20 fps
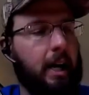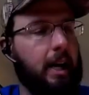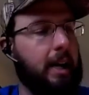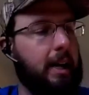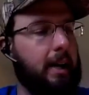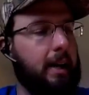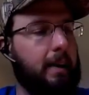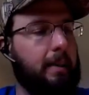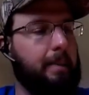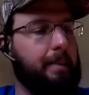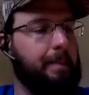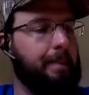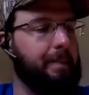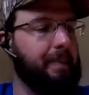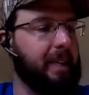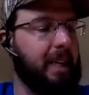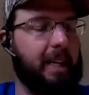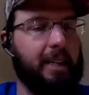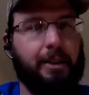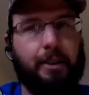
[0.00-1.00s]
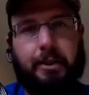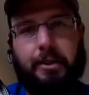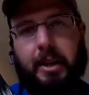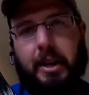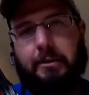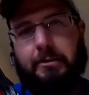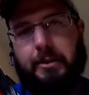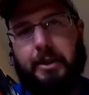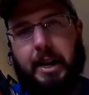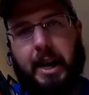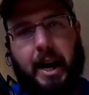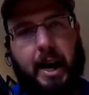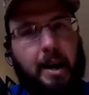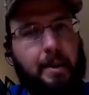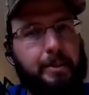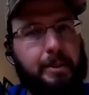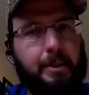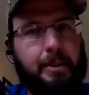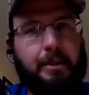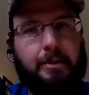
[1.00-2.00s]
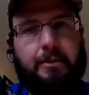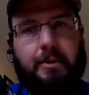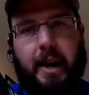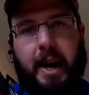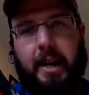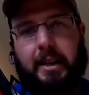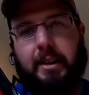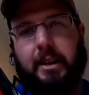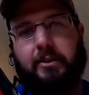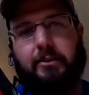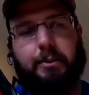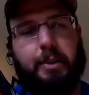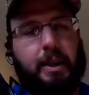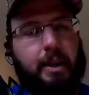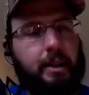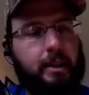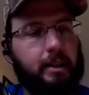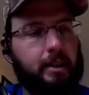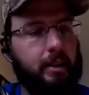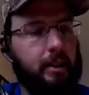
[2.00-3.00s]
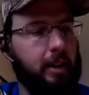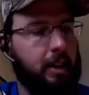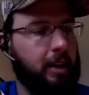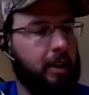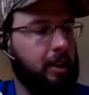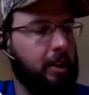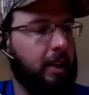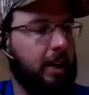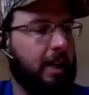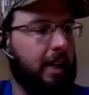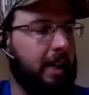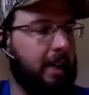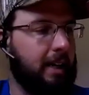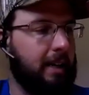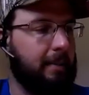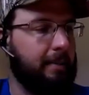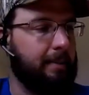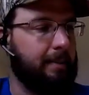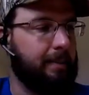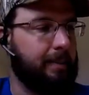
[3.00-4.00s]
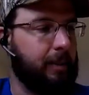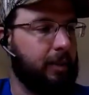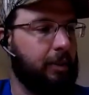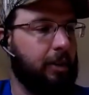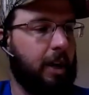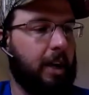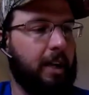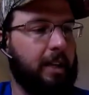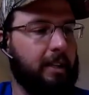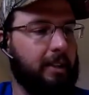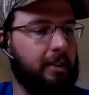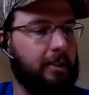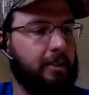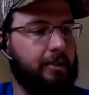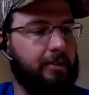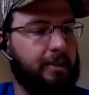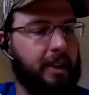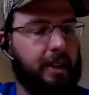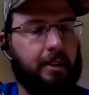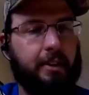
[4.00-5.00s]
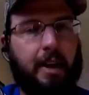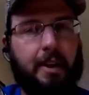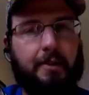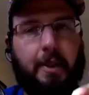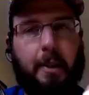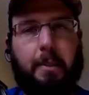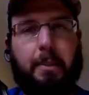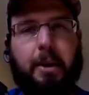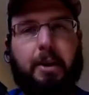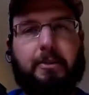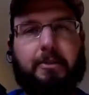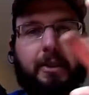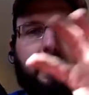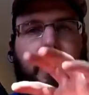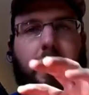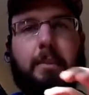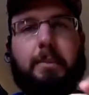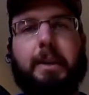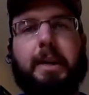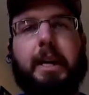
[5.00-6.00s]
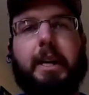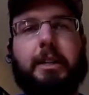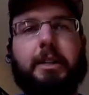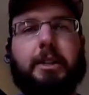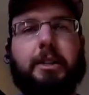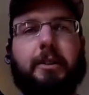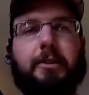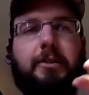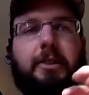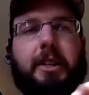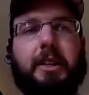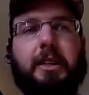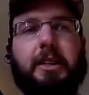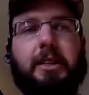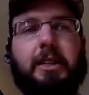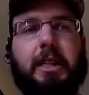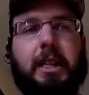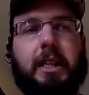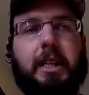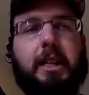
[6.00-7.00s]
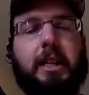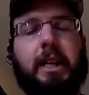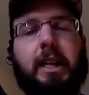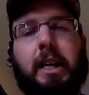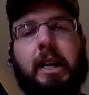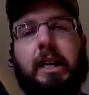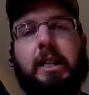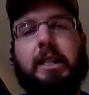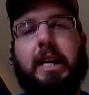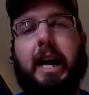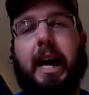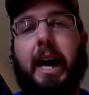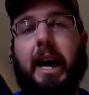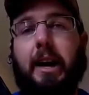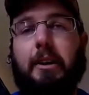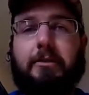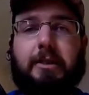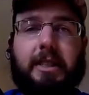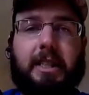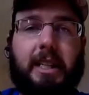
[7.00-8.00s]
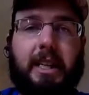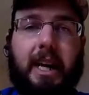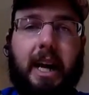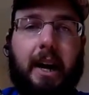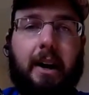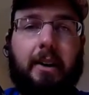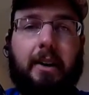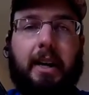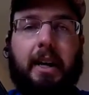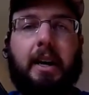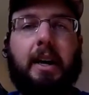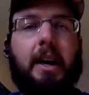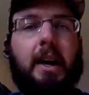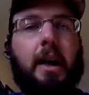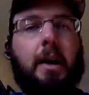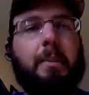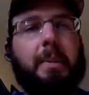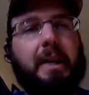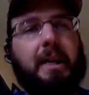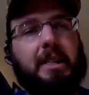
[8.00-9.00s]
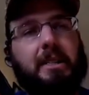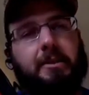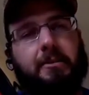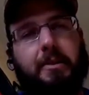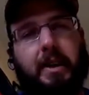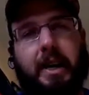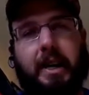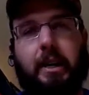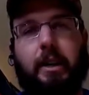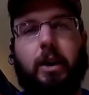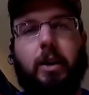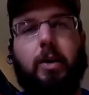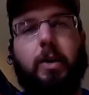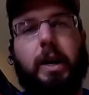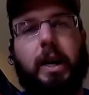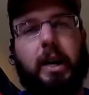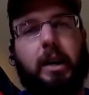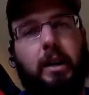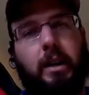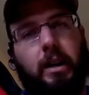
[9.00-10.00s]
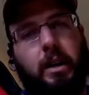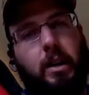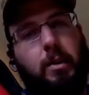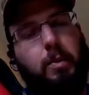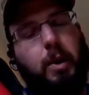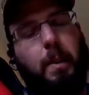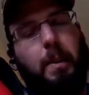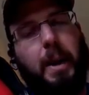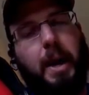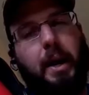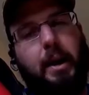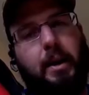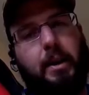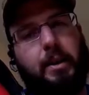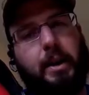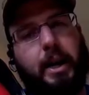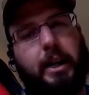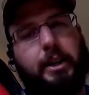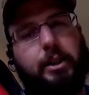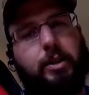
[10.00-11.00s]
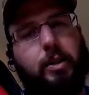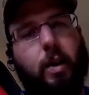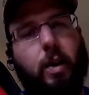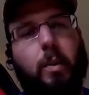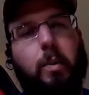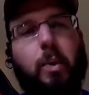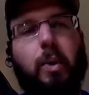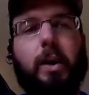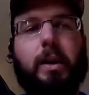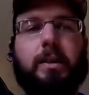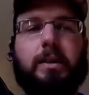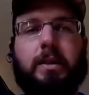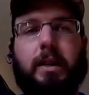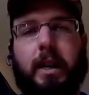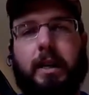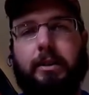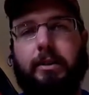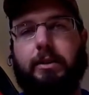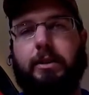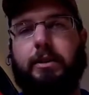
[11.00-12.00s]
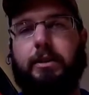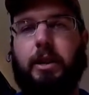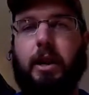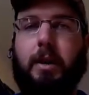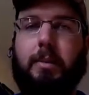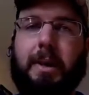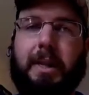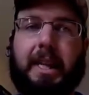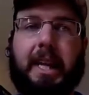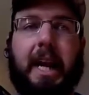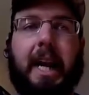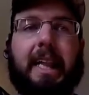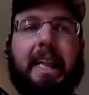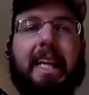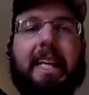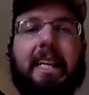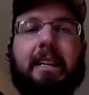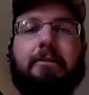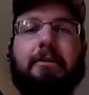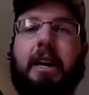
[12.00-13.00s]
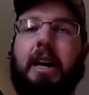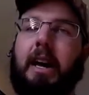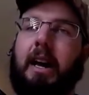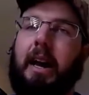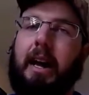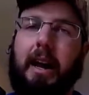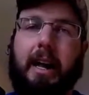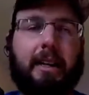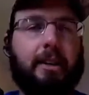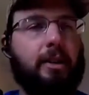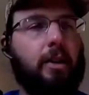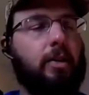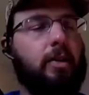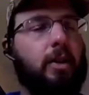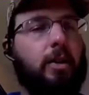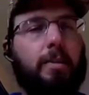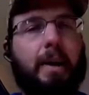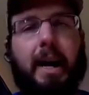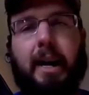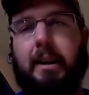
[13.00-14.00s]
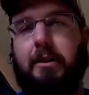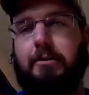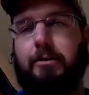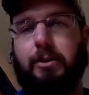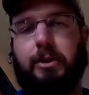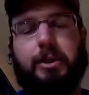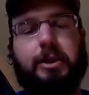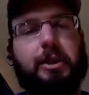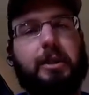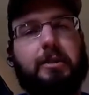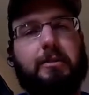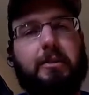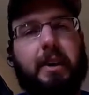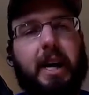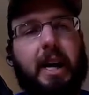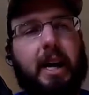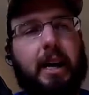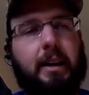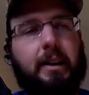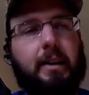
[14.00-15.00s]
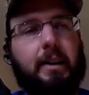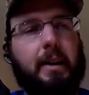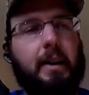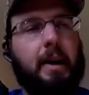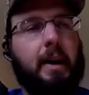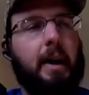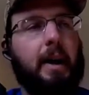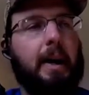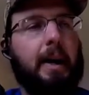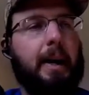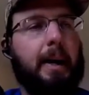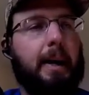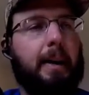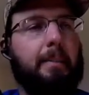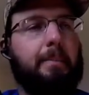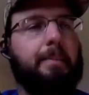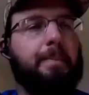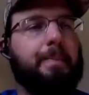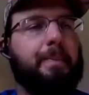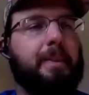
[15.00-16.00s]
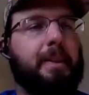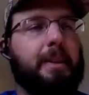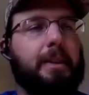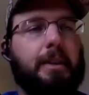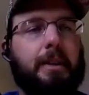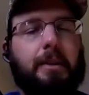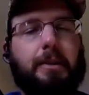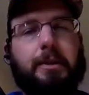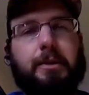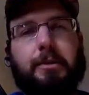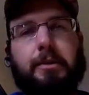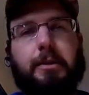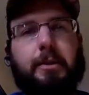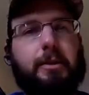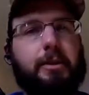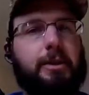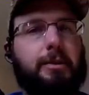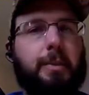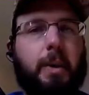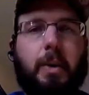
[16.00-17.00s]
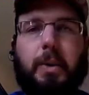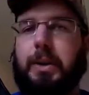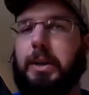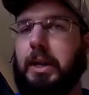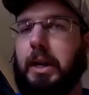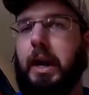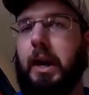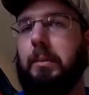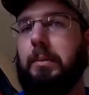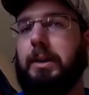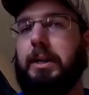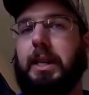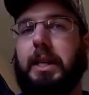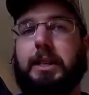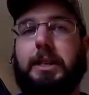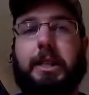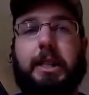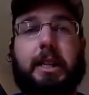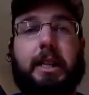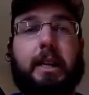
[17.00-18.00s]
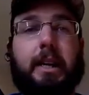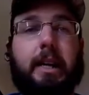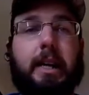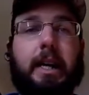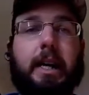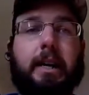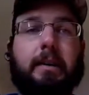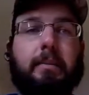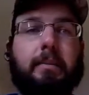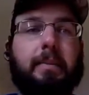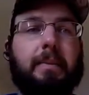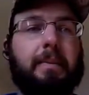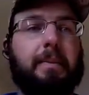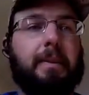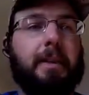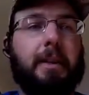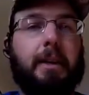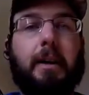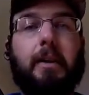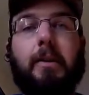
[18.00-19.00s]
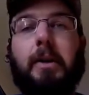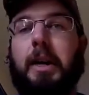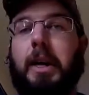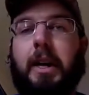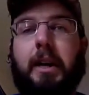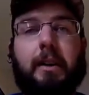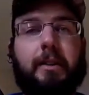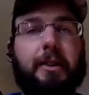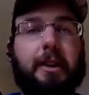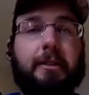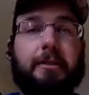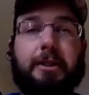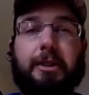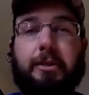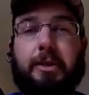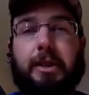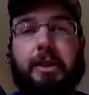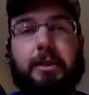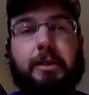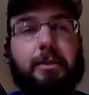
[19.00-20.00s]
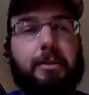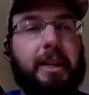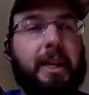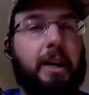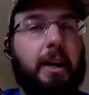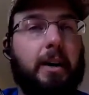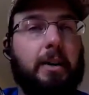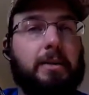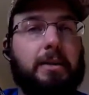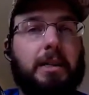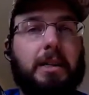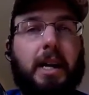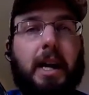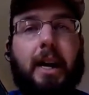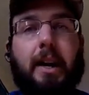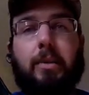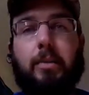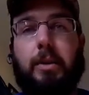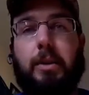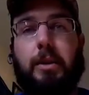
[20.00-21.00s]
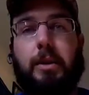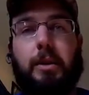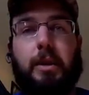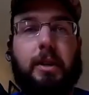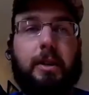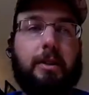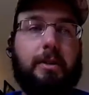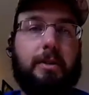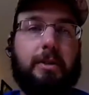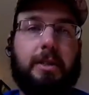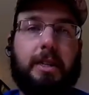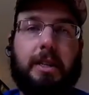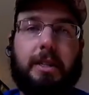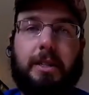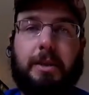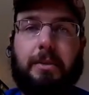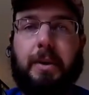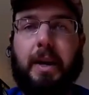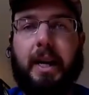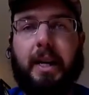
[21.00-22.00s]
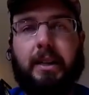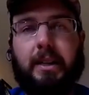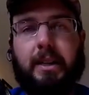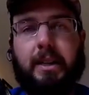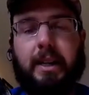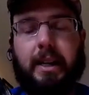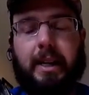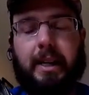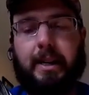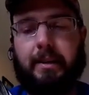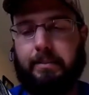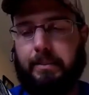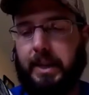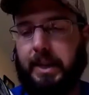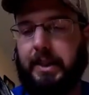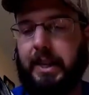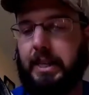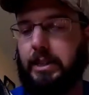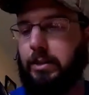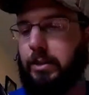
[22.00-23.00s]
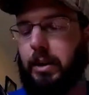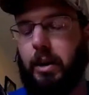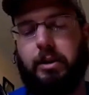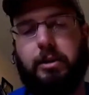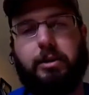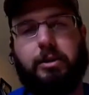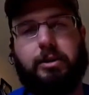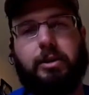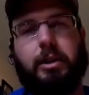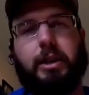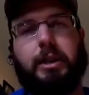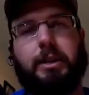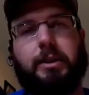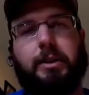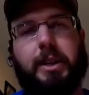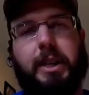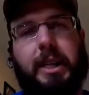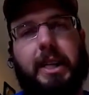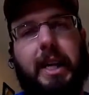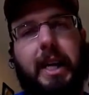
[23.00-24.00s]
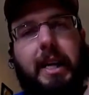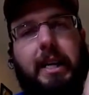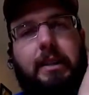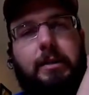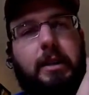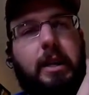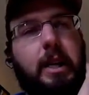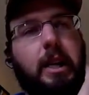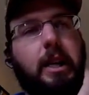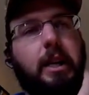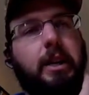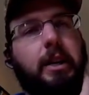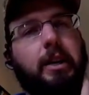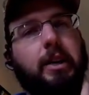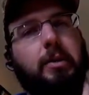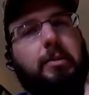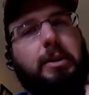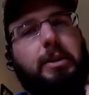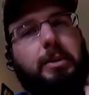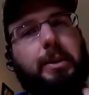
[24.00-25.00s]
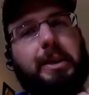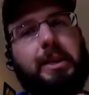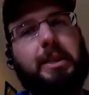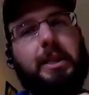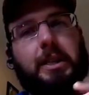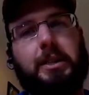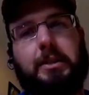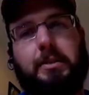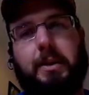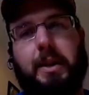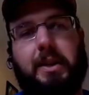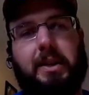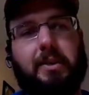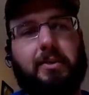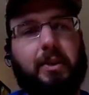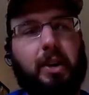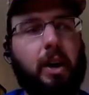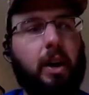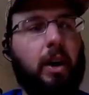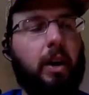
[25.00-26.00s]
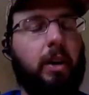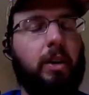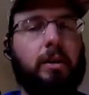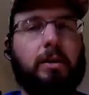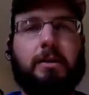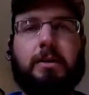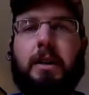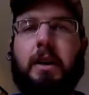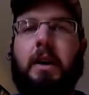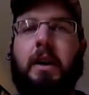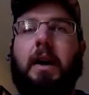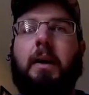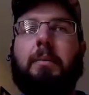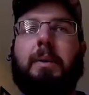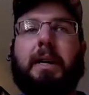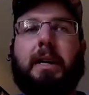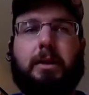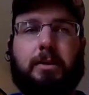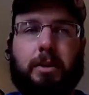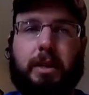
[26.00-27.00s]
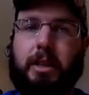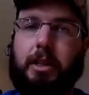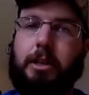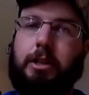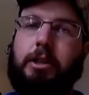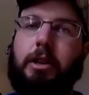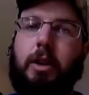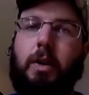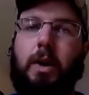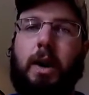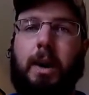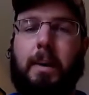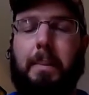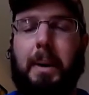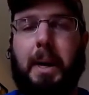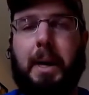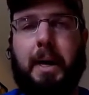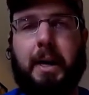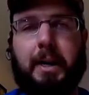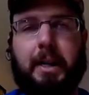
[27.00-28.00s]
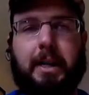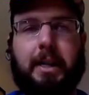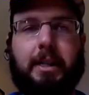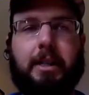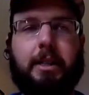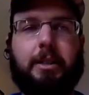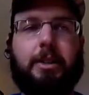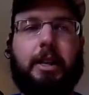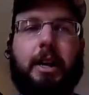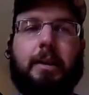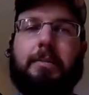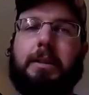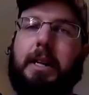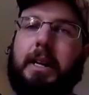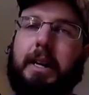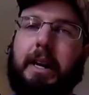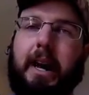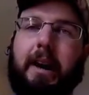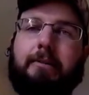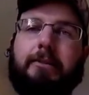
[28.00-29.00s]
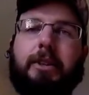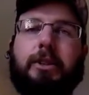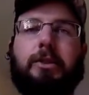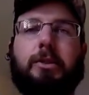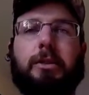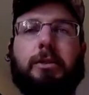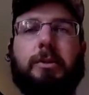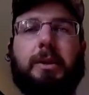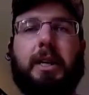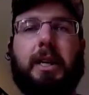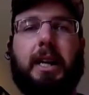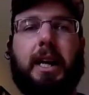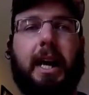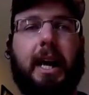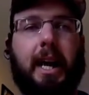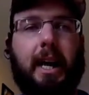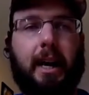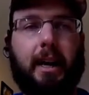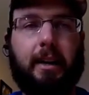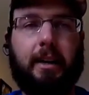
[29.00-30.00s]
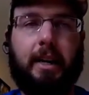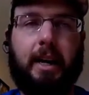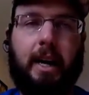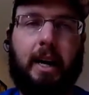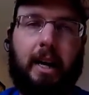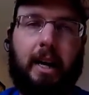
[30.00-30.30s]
Um, I know that for an absolute fact. I've been um, trying to figure out the perfect combination of things to, to have and to carry because if I go in prepared. I show up once, I do the job, and then I leave, and I don't go back and forth to the van. Um, you know, you're you're smoking the competition. Um, you know, they're doing three calls a day where you can do six or eight, um, and that's what I'll usually do in a day is you know between six or eight different calls because we can show up, get the job done, have the tools we need at hand,